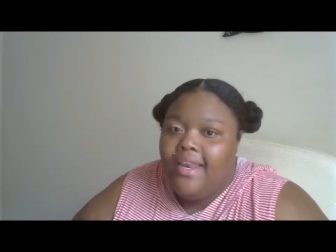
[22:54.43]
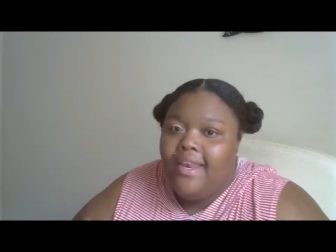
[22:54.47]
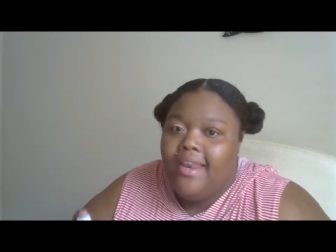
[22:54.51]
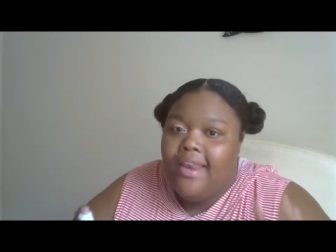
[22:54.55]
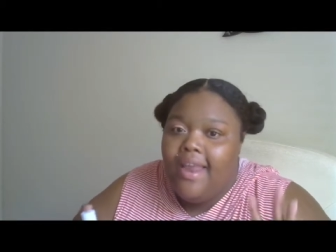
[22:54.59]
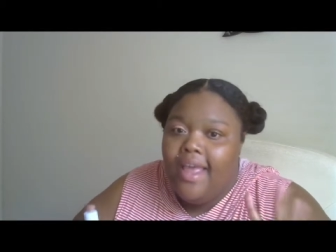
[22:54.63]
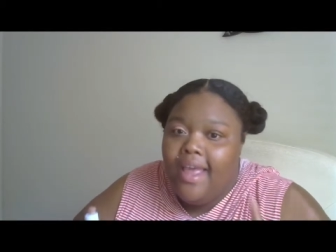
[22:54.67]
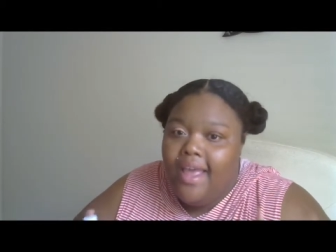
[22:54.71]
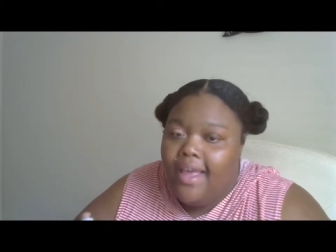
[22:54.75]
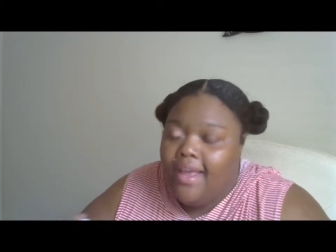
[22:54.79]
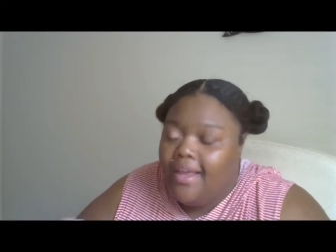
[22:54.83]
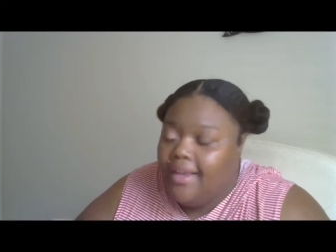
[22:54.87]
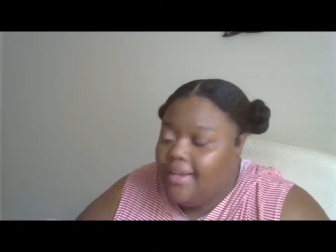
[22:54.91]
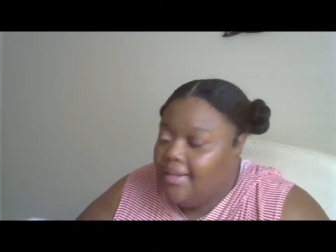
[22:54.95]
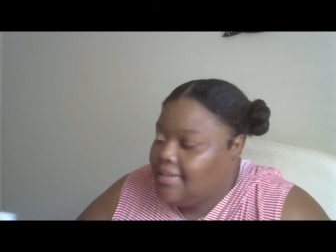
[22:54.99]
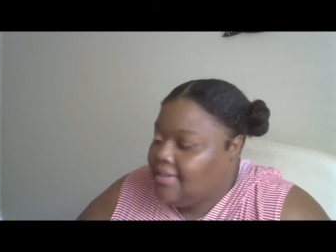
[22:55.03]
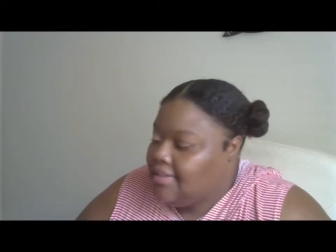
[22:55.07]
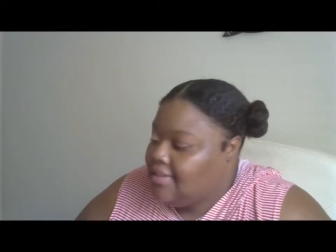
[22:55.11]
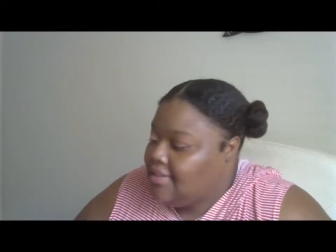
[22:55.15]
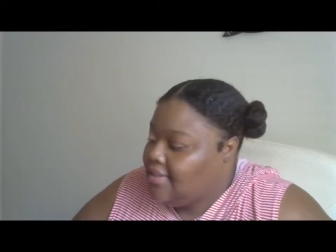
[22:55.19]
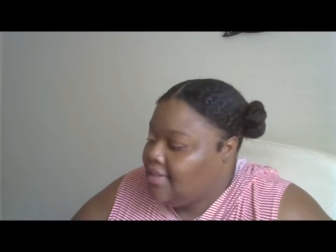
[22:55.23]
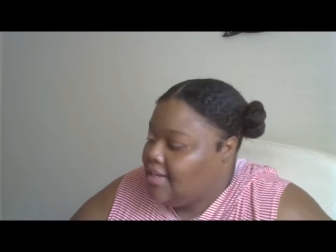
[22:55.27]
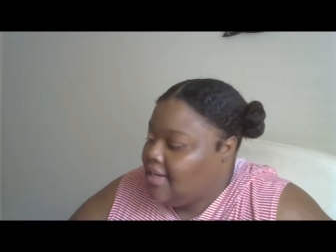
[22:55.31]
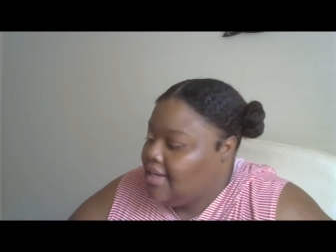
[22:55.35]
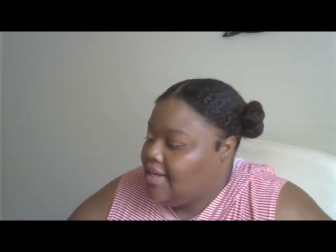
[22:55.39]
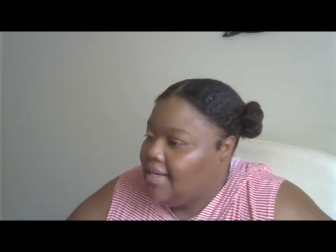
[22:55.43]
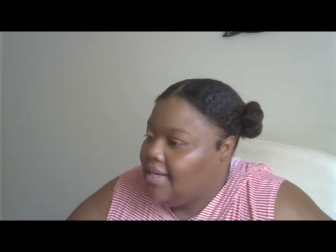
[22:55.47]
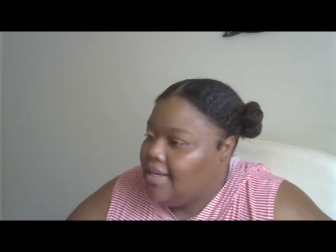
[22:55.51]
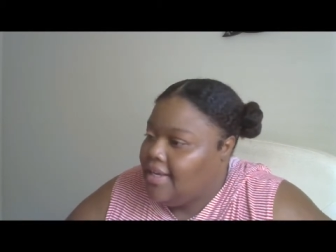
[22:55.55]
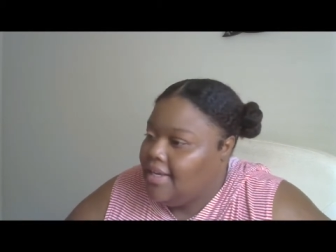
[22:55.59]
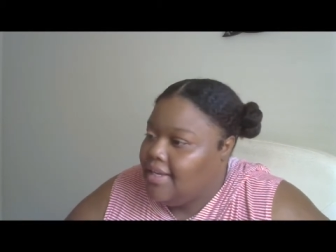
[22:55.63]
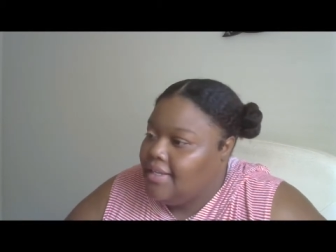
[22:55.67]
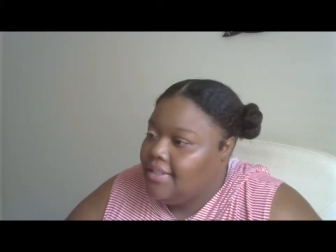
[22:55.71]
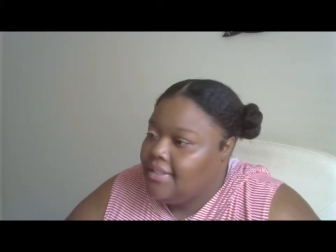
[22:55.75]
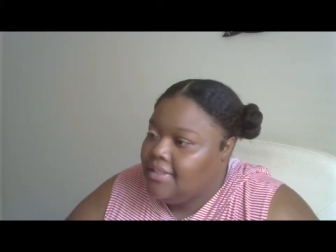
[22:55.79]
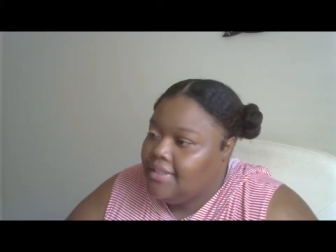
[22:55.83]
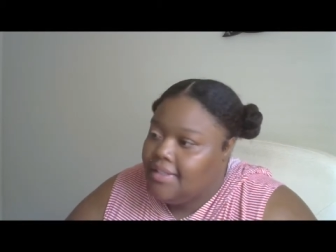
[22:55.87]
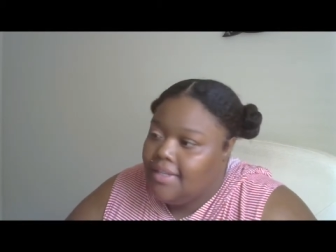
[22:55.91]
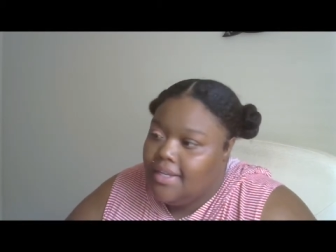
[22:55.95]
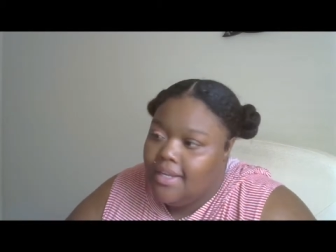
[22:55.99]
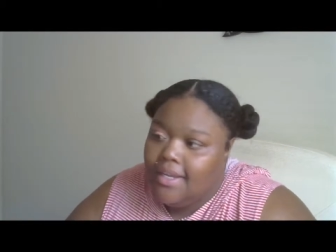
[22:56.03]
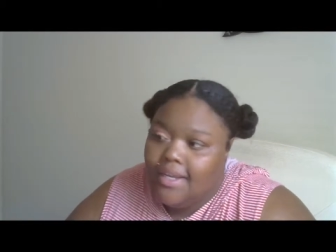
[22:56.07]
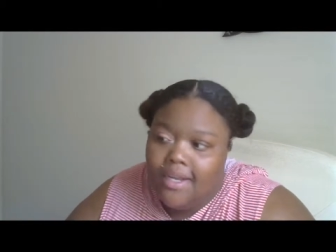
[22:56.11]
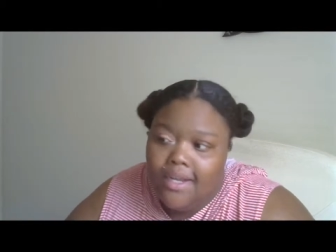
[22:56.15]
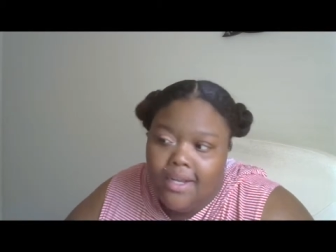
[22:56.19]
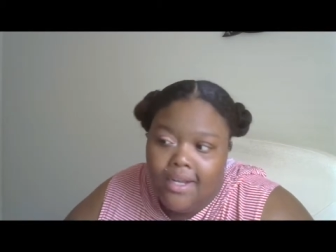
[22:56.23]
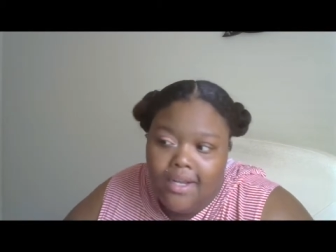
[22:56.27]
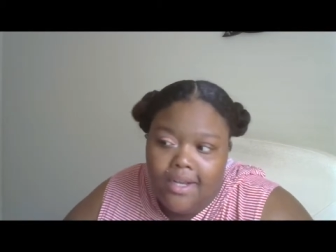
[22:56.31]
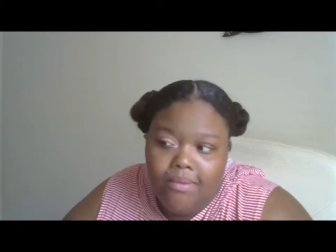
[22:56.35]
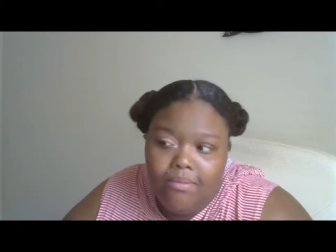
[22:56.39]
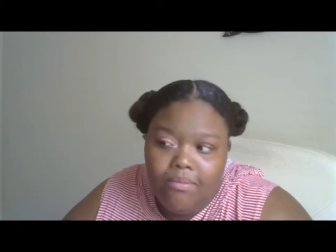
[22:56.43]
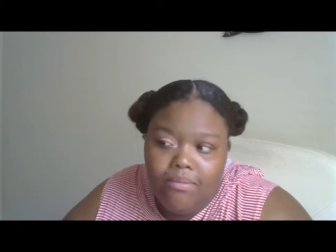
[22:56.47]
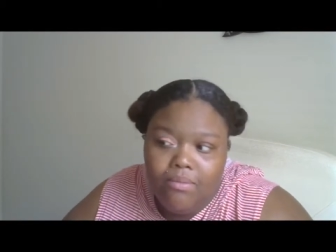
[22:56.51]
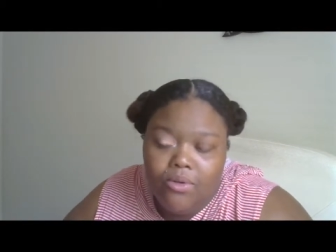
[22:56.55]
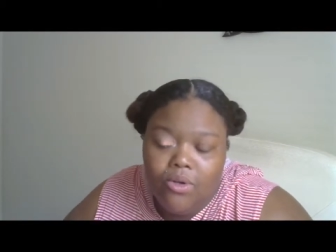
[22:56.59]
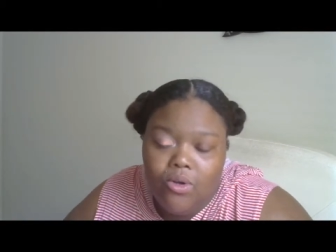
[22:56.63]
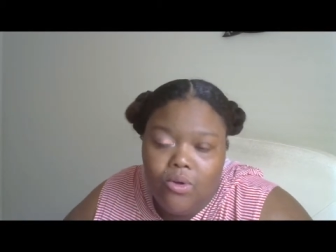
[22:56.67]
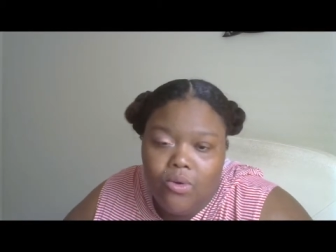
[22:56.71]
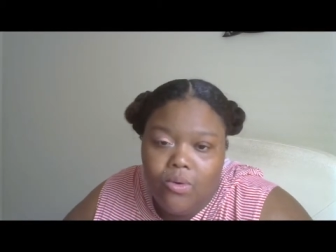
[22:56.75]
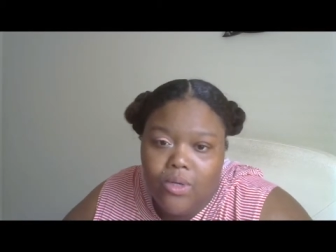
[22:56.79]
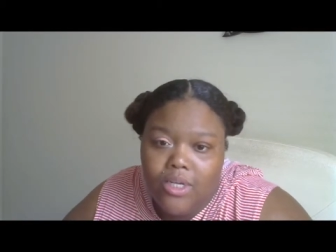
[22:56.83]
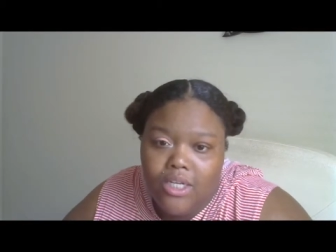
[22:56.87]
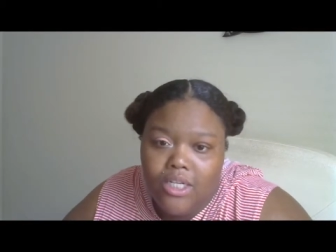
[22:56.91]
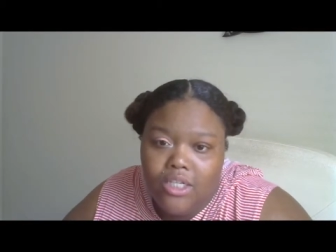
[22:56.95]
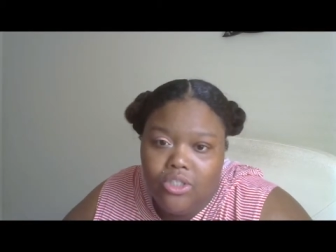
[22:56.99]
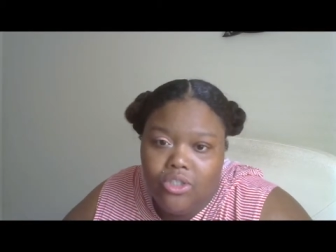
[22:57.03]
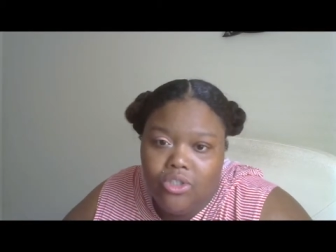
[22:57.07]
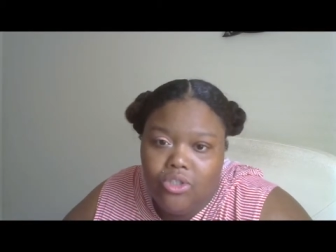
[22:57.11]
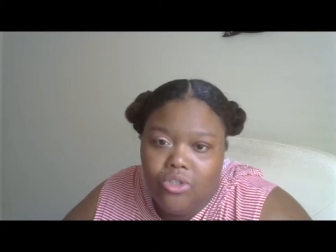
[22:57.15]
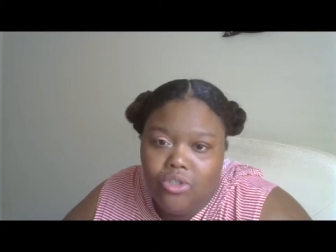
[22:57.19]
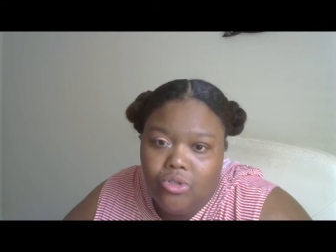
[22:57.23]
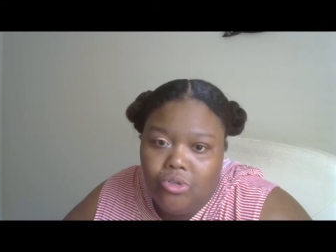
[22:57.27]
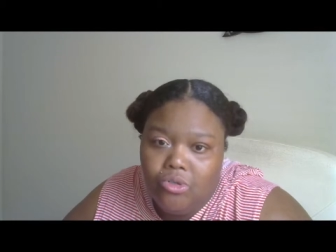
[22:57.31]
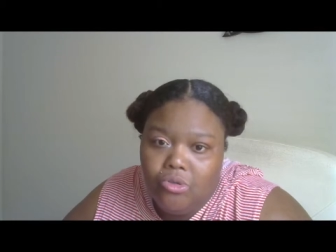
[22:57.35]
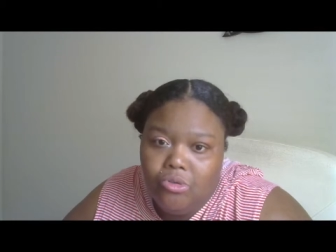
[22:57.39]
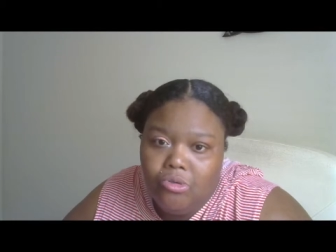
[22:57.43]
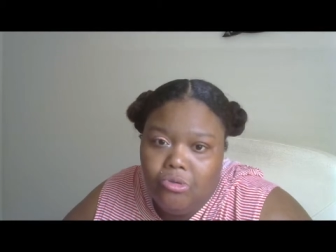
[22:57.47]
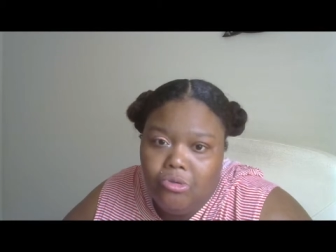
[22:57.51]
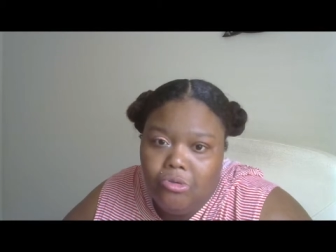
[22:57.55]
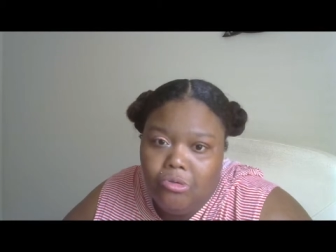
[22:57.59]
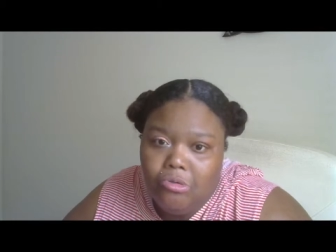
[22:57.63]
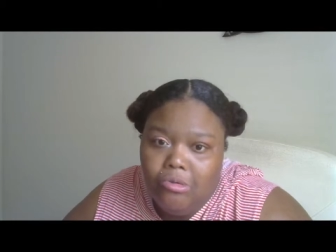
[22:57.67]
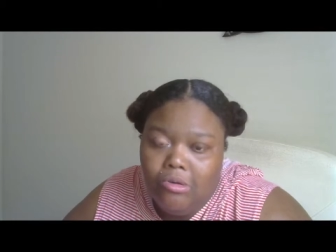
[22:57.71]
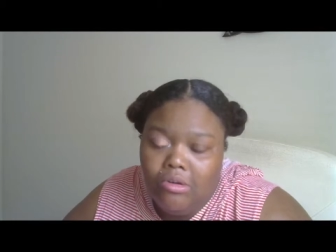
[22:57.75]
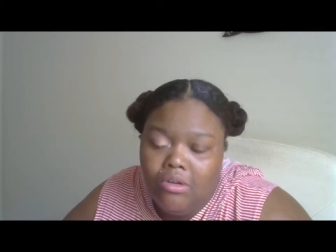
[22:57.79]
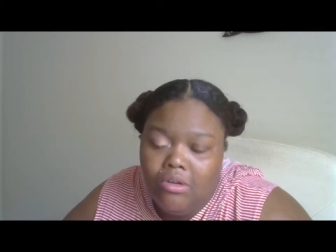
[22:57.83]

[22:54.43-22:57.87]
next is I'm going to